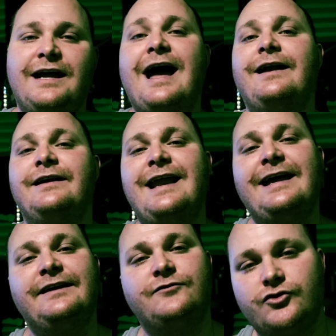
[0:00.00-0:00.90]
and got a
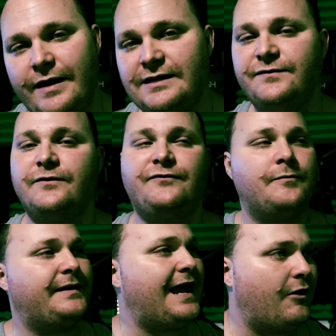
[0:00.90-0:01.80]
negative transfer
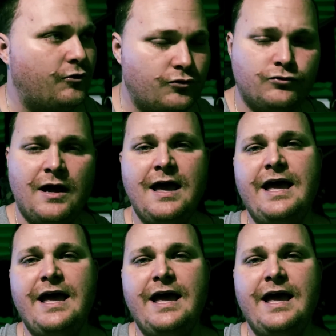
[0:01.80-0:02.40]
from Calhoun